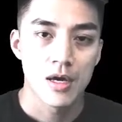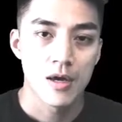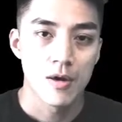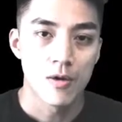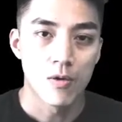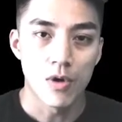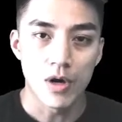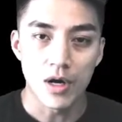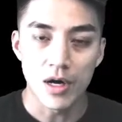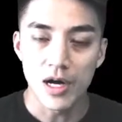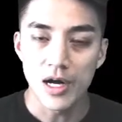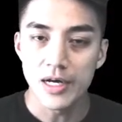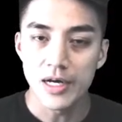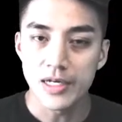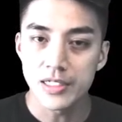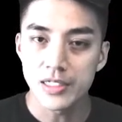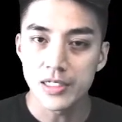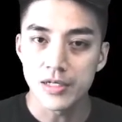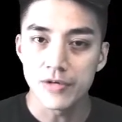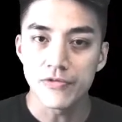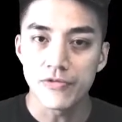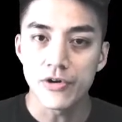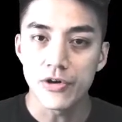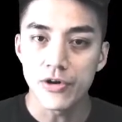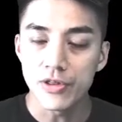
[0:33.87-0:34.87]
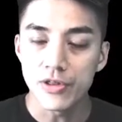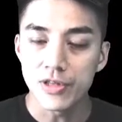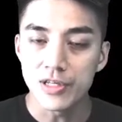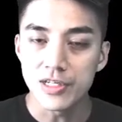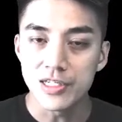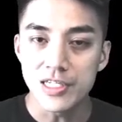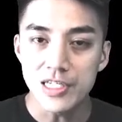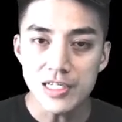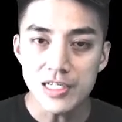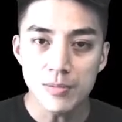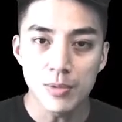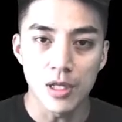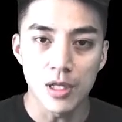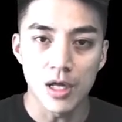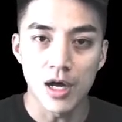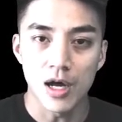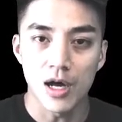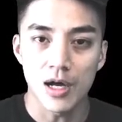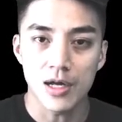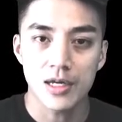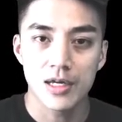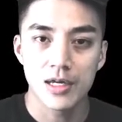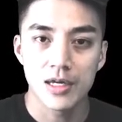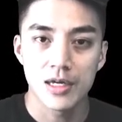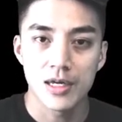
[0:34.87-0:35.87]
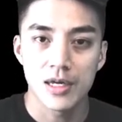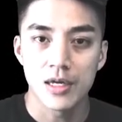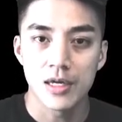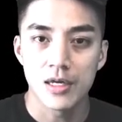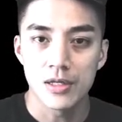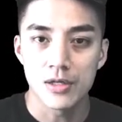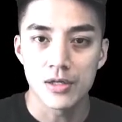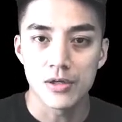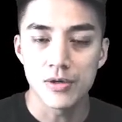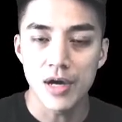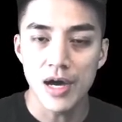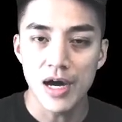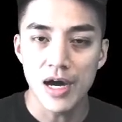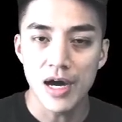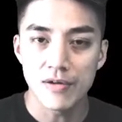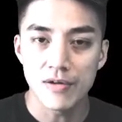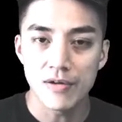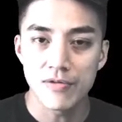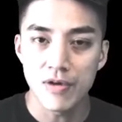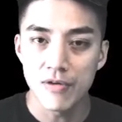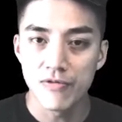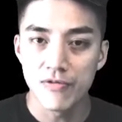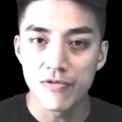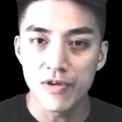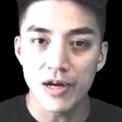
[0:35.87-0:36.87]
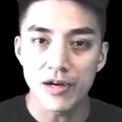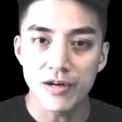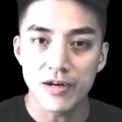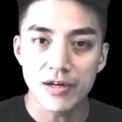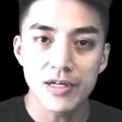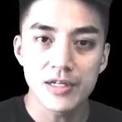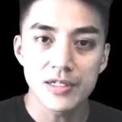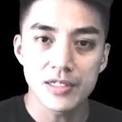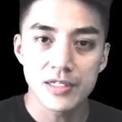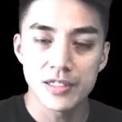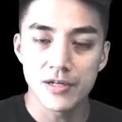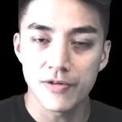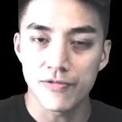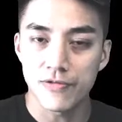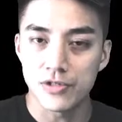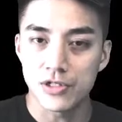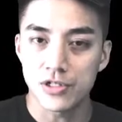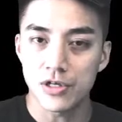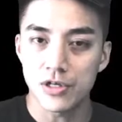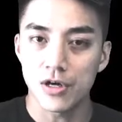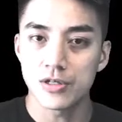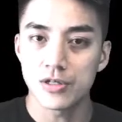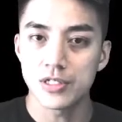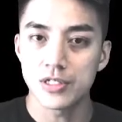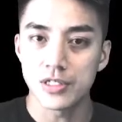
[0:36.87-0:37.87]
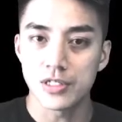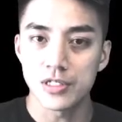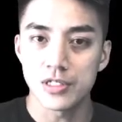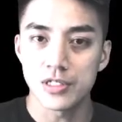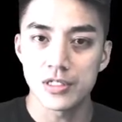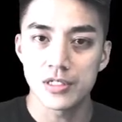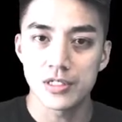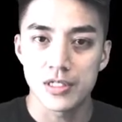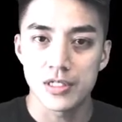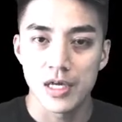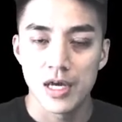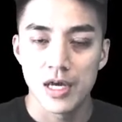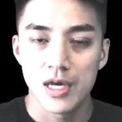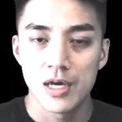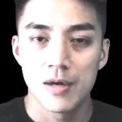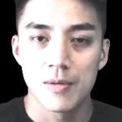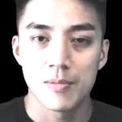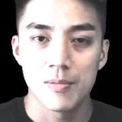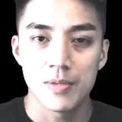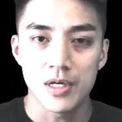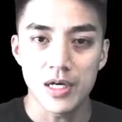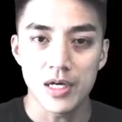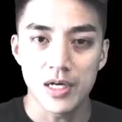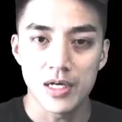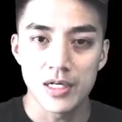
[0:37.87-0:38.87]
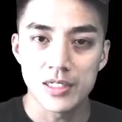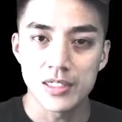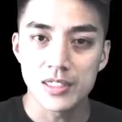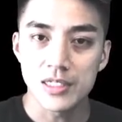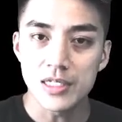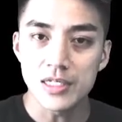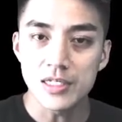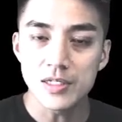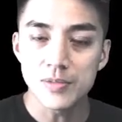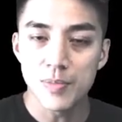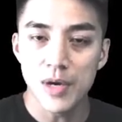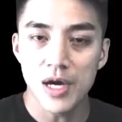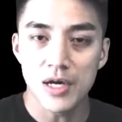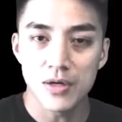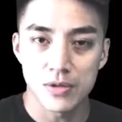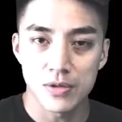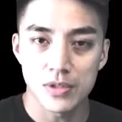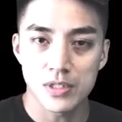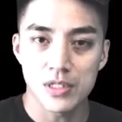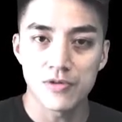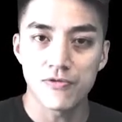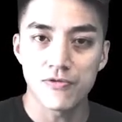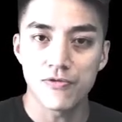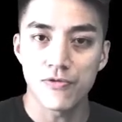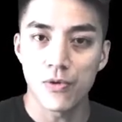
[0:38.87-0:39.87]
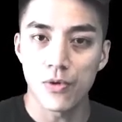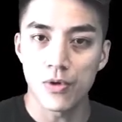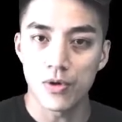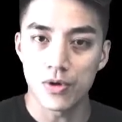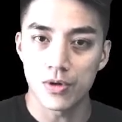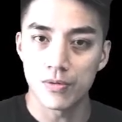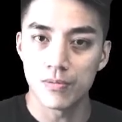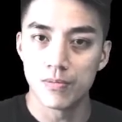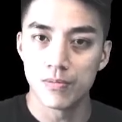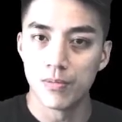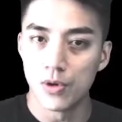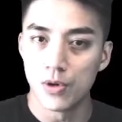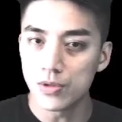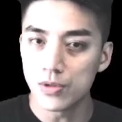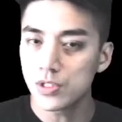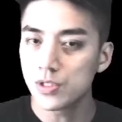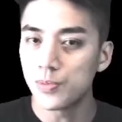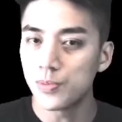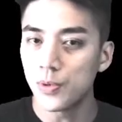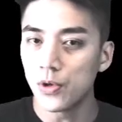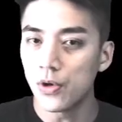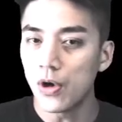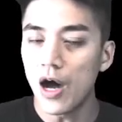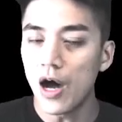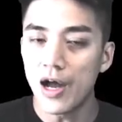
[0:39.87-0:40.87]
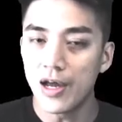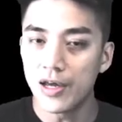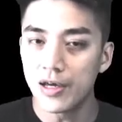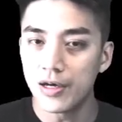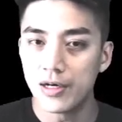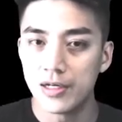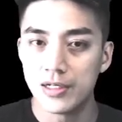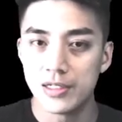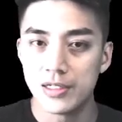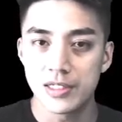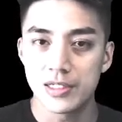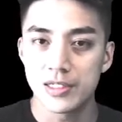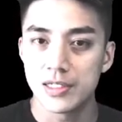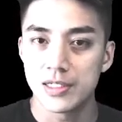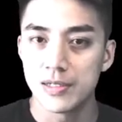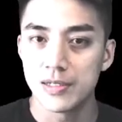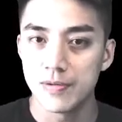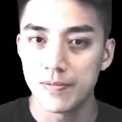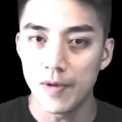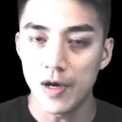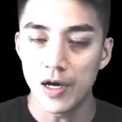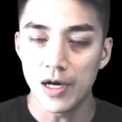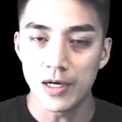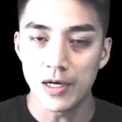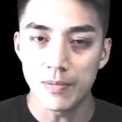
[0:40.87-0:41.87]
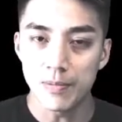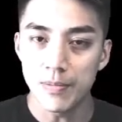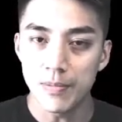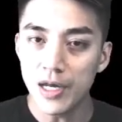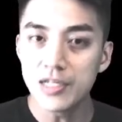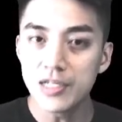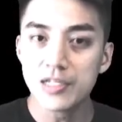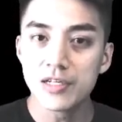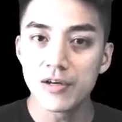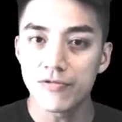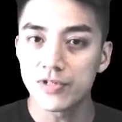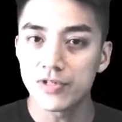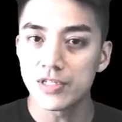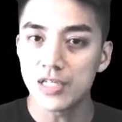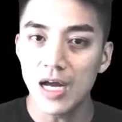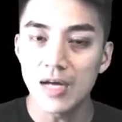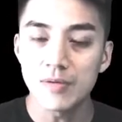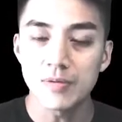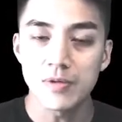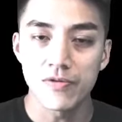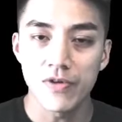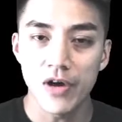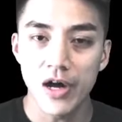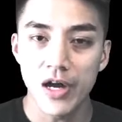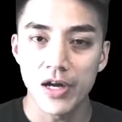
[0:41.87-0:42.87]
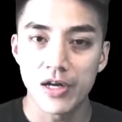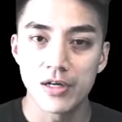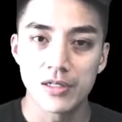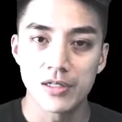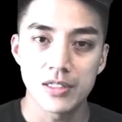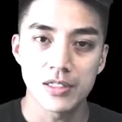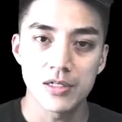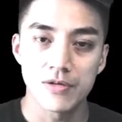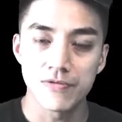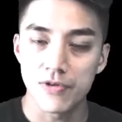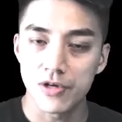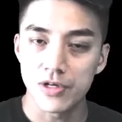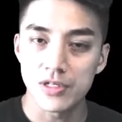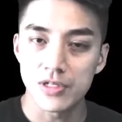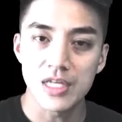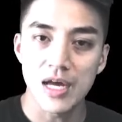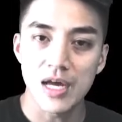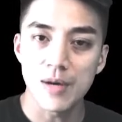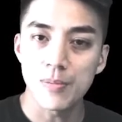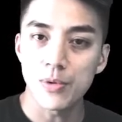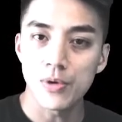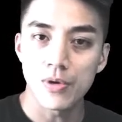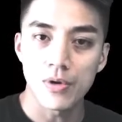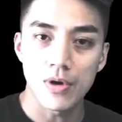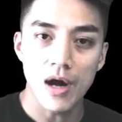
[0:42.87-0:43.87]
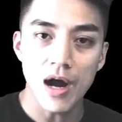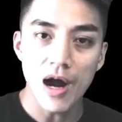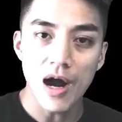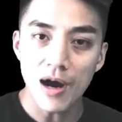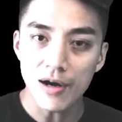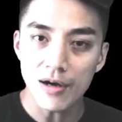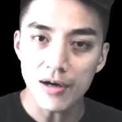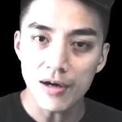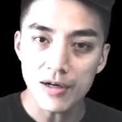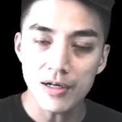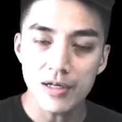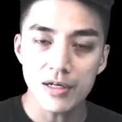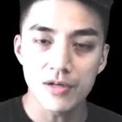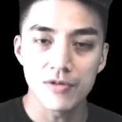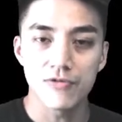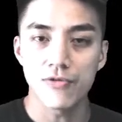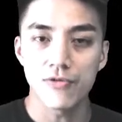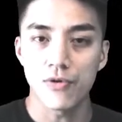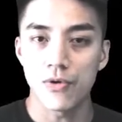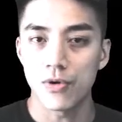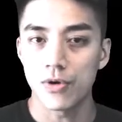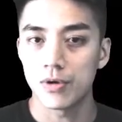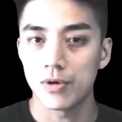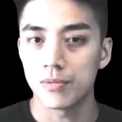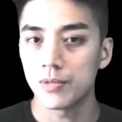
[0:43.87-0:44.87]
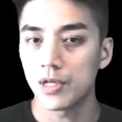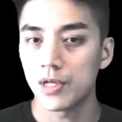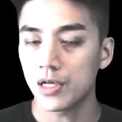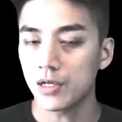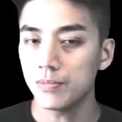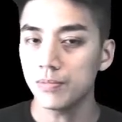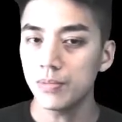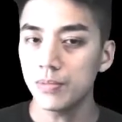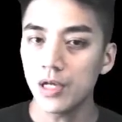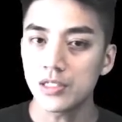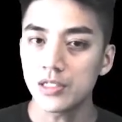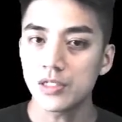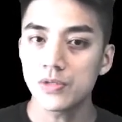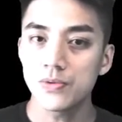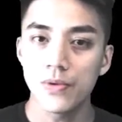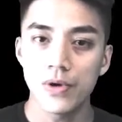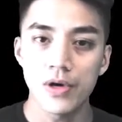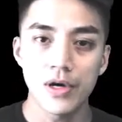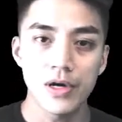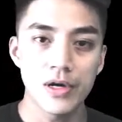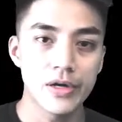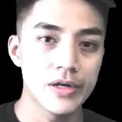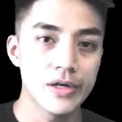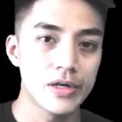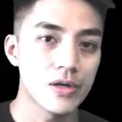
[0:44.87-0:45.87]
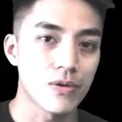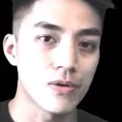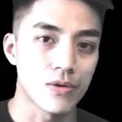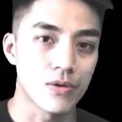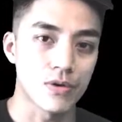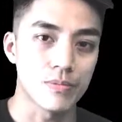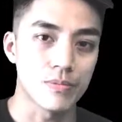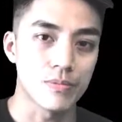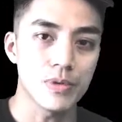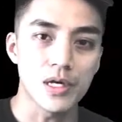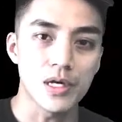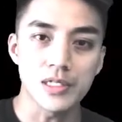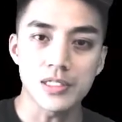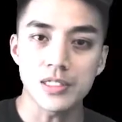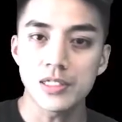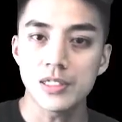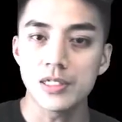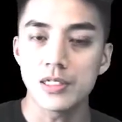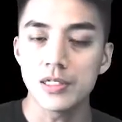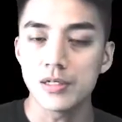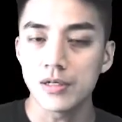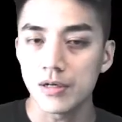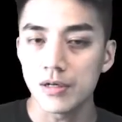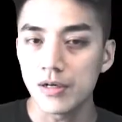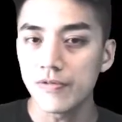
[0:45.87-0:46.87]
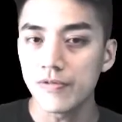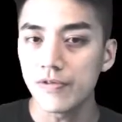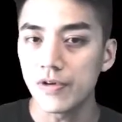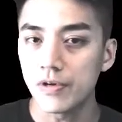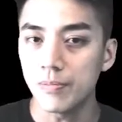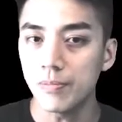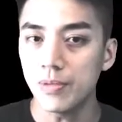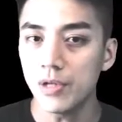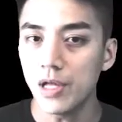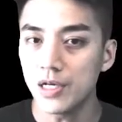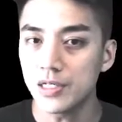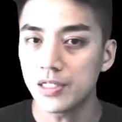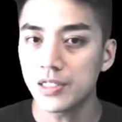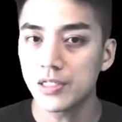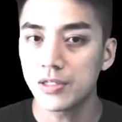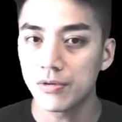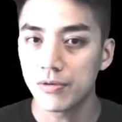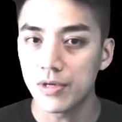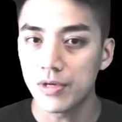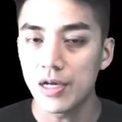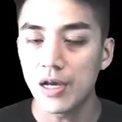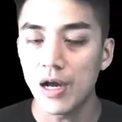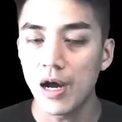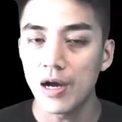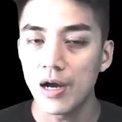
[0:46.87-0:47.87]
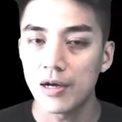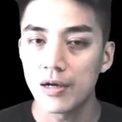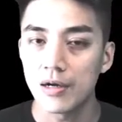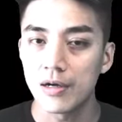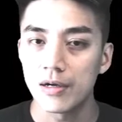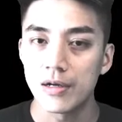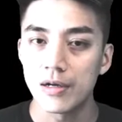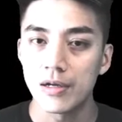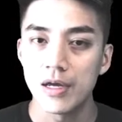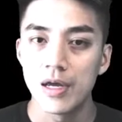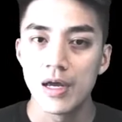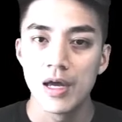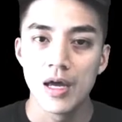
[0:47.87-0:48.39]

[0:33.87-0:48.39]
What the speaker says: Whereas if you're in the D block, you have various different charges because these metals can form multiple ions, many different types of ions. So for example, iron can form like a +1 or a +2 or even a +3 iron.